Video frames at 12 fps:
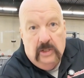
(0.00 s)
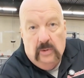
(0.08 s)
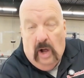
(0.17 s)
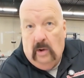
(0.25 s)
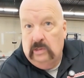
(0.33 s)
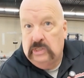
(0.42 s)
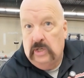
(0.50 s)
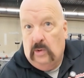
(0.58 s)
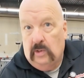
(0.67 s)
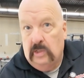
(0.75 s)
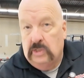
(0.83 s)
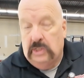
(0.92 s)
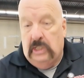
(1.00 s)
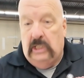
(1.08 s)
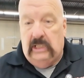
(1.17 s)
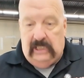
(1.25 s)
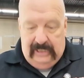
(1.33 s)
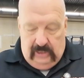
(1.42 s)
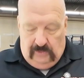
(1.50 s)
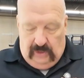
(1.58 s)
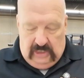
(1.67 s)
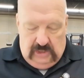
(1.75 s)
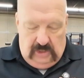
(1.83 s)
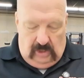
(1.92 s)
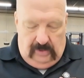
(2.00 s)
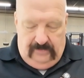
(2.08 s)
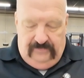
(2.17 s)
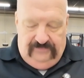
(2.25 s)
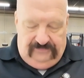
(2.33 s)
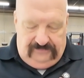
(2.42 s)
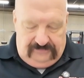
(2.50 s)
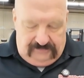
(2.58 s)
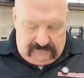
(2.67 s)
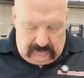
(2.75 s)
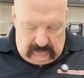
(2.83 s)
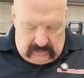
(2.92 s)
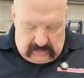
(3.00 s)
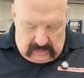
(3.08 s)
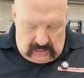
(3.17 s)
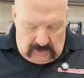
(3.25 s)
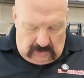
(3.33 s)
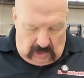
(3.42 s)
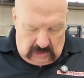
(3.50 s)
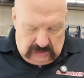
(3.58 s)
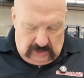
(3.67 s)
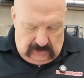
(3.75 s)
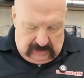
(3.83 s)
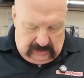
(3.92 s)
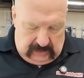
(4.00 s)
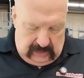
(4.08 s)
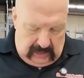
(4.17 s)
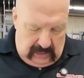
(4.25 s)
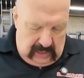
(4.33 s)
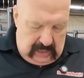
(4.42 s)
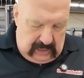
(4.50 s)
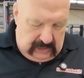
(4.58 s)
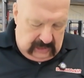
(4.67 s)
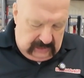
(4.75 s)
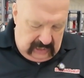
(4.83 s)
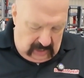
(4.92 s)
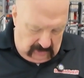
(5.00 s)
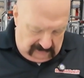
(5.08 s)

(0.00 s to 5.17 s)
you always know where there's a good clean original. Here also is the Discount